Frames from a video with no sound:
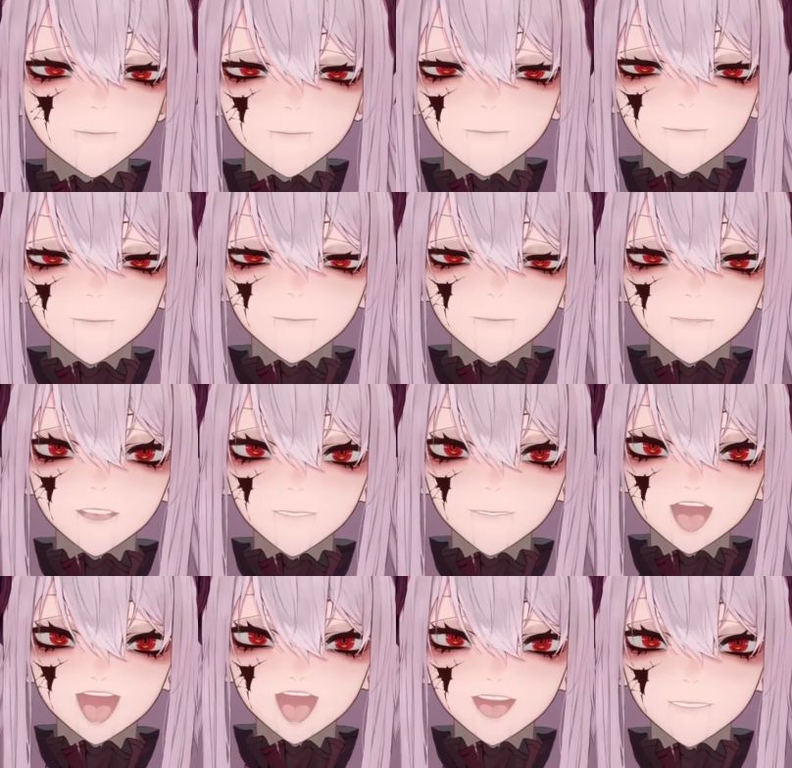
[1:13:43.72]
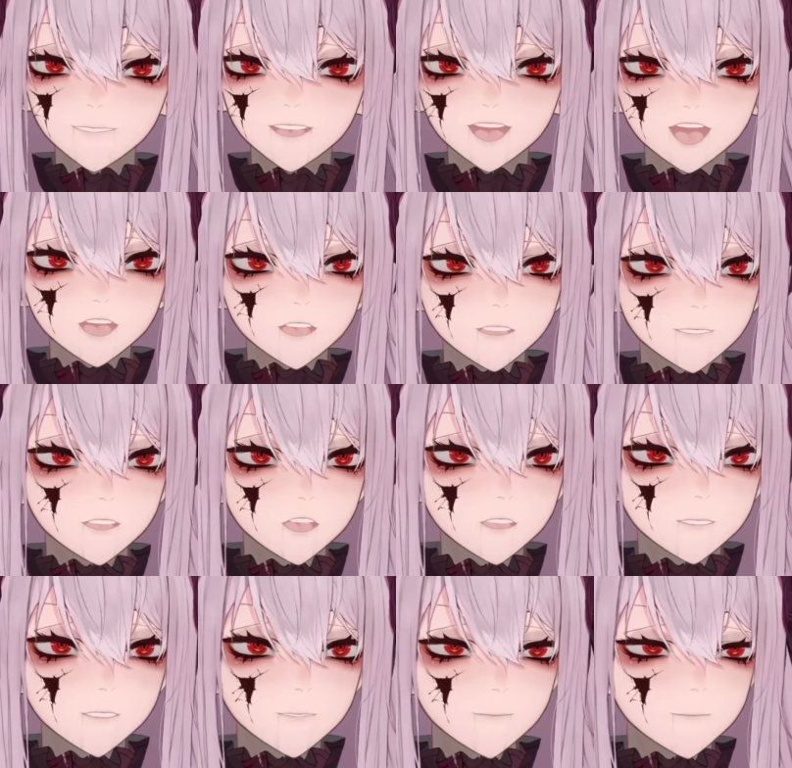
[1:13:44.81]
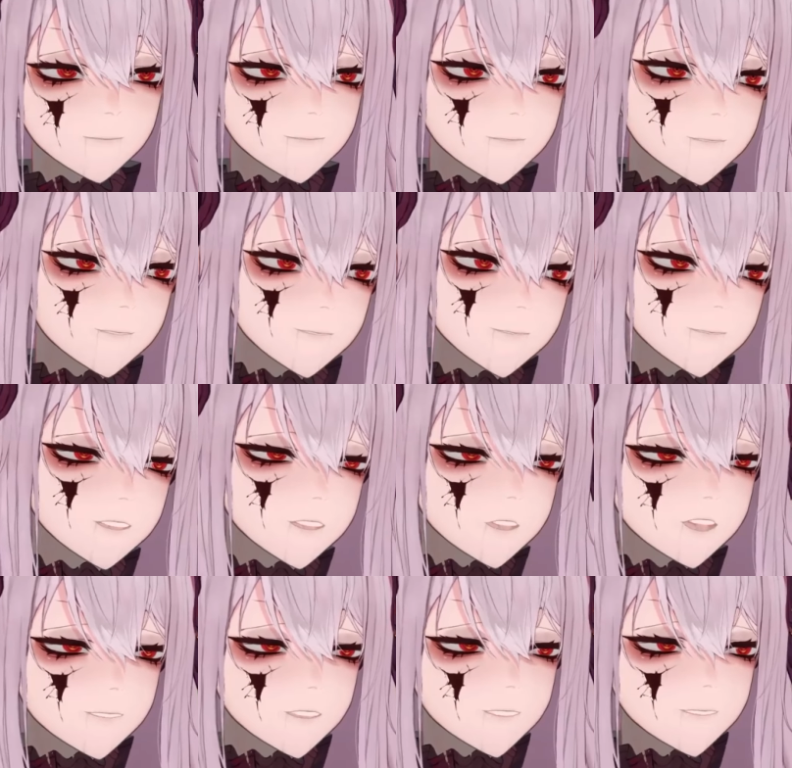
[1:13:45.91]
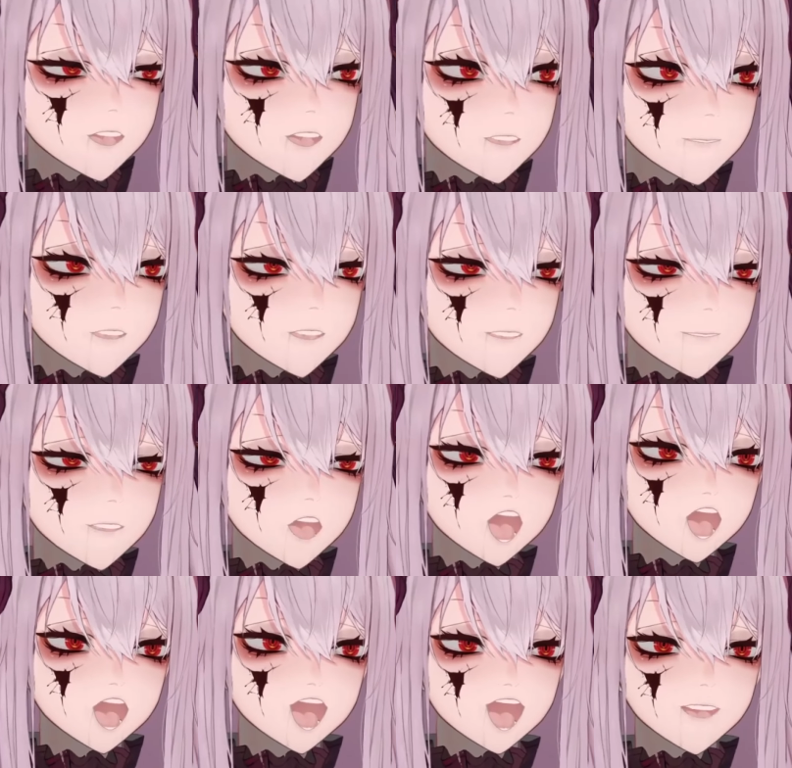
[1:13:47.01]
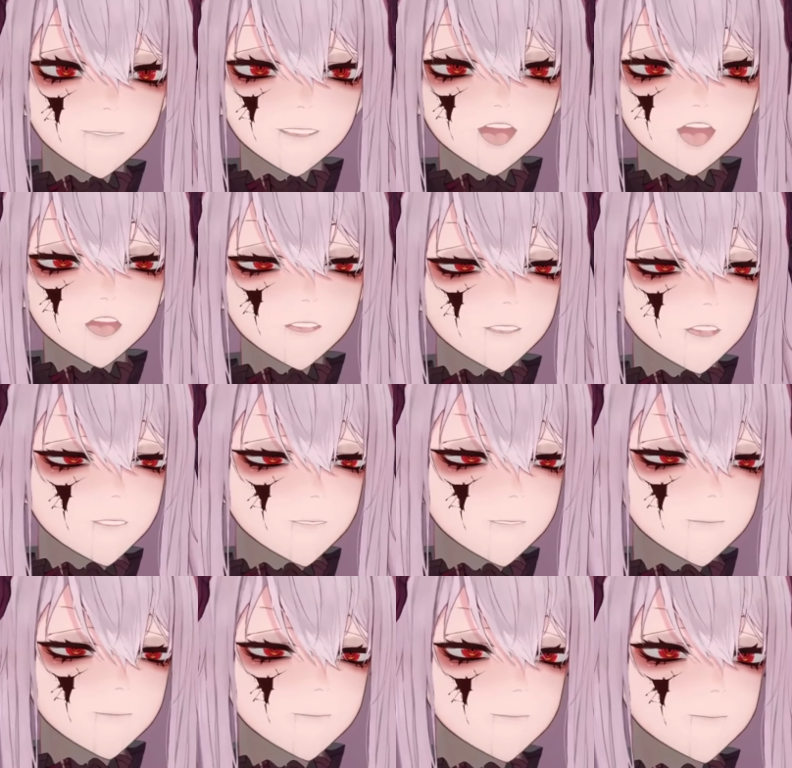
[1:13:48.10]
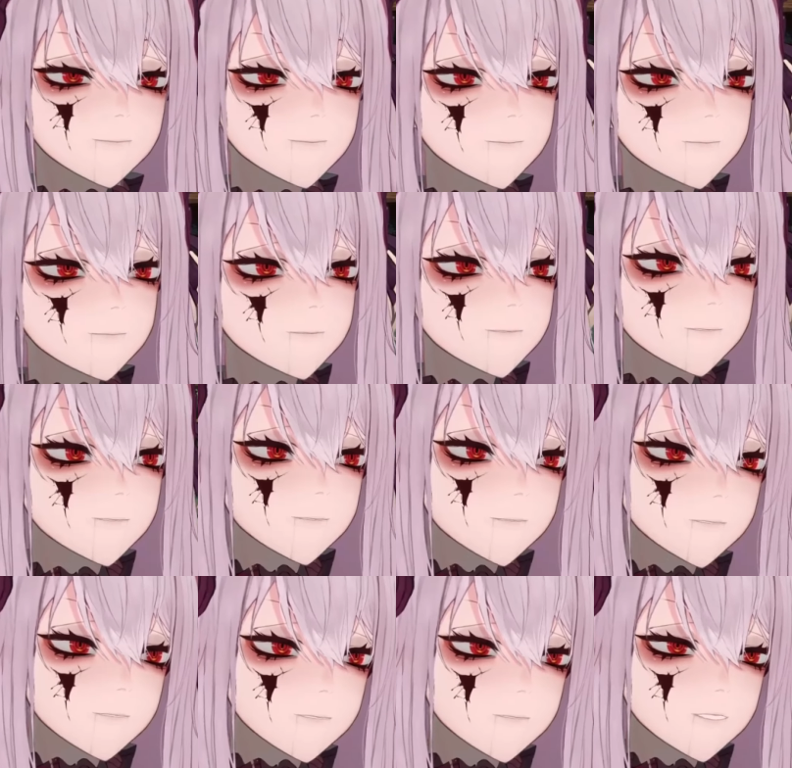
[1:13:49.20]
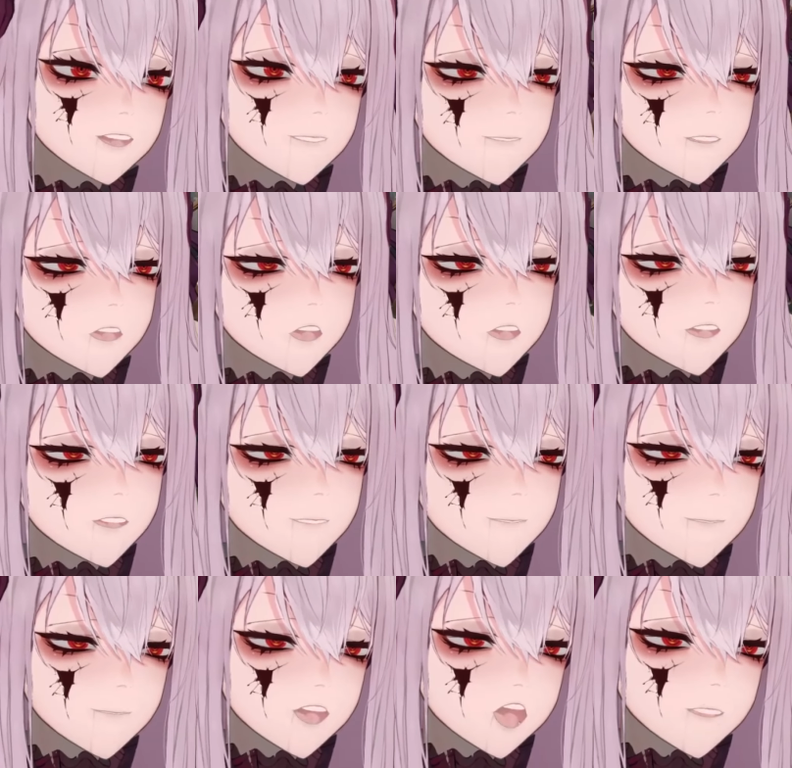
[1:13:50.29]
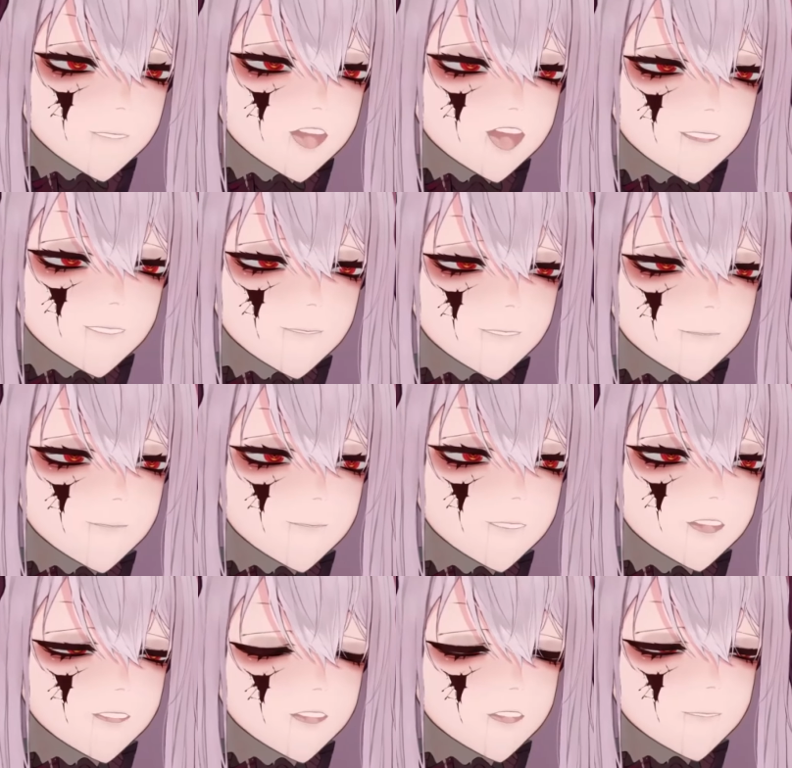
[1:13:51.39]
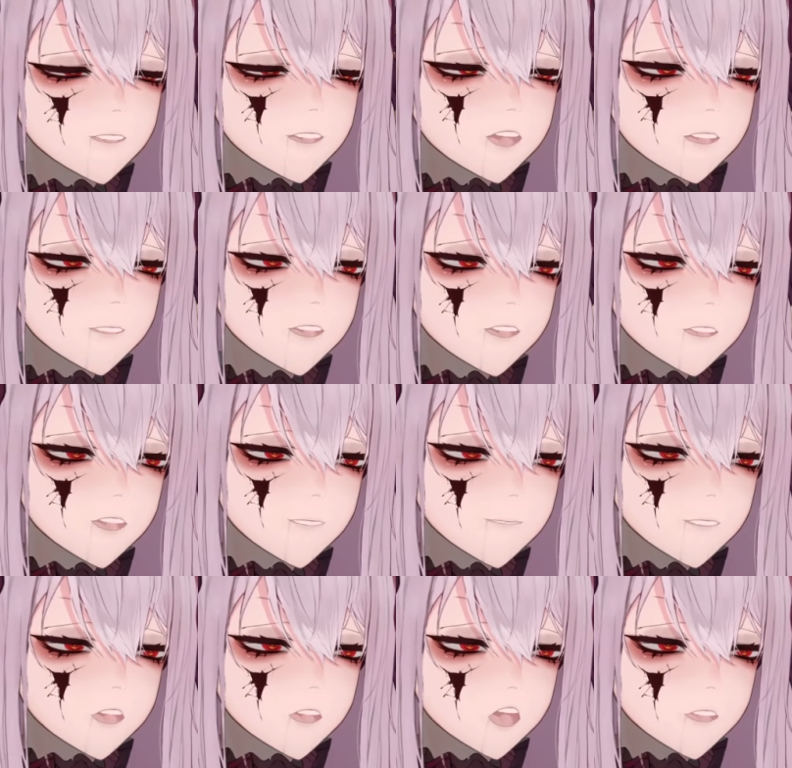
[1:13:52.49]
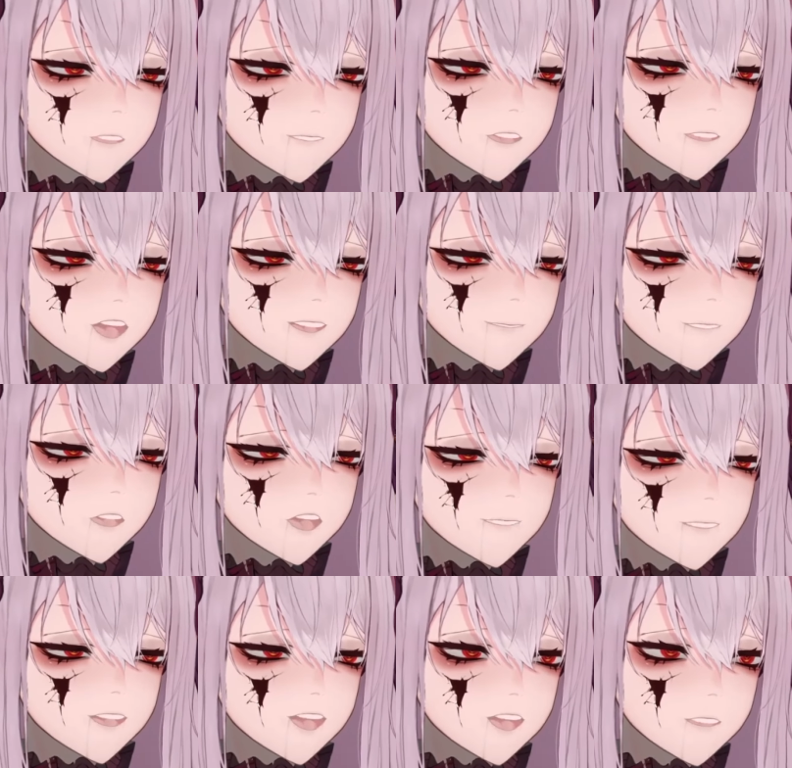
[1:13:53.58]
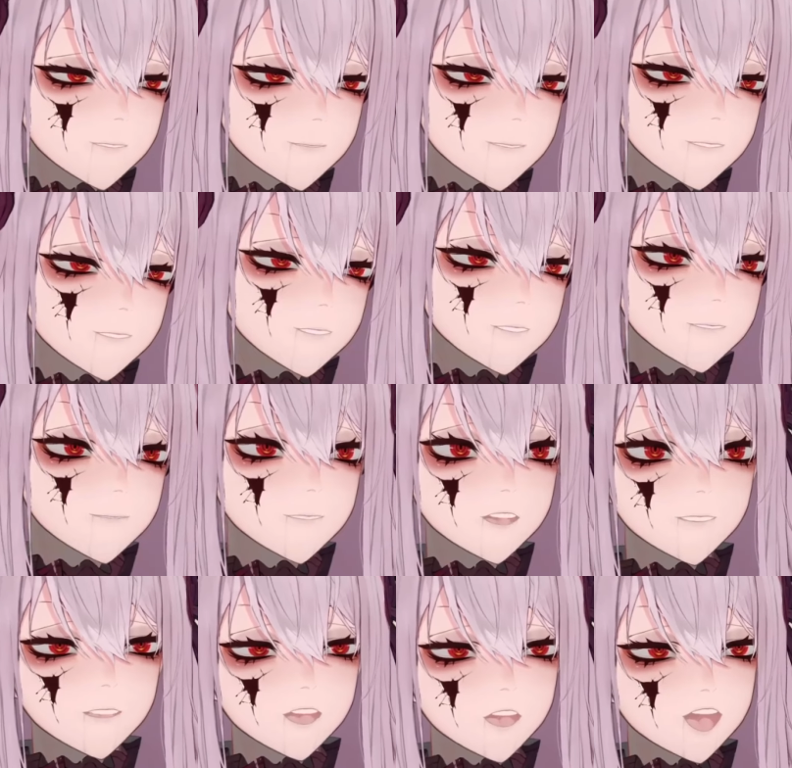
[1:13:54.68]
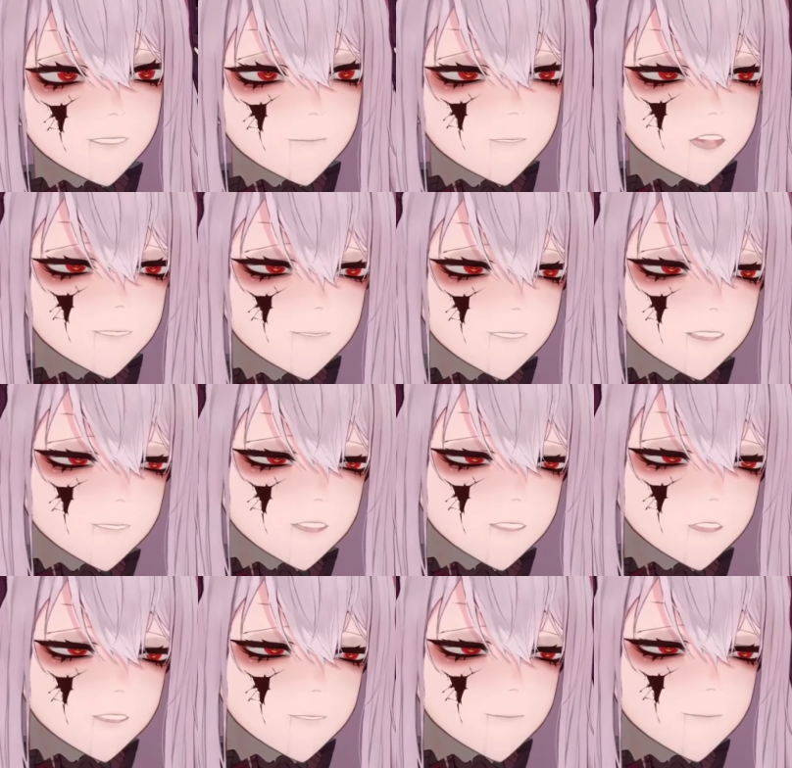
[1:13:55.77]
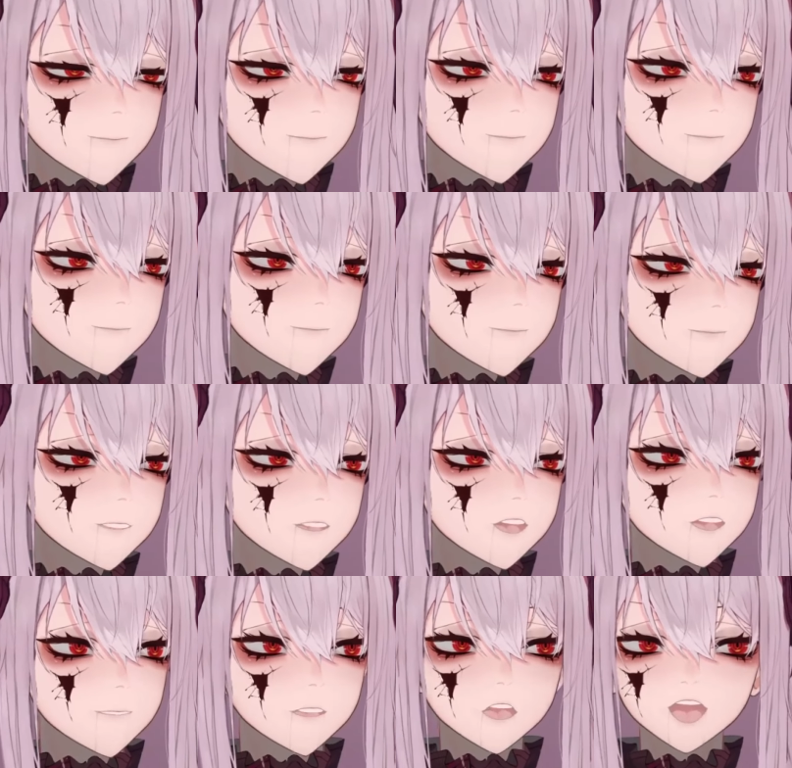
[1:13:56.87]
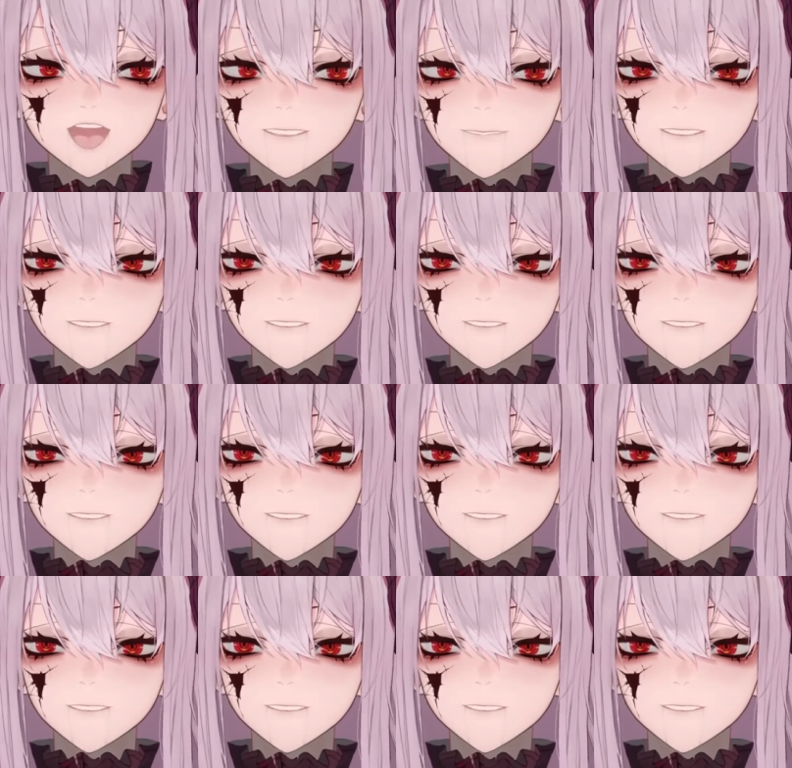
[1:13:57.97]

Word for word: Because I care you. Do you understand me? I care you. That's why I'm adding six new emotes for all of you guys right now. The chat pixel emote. Submit.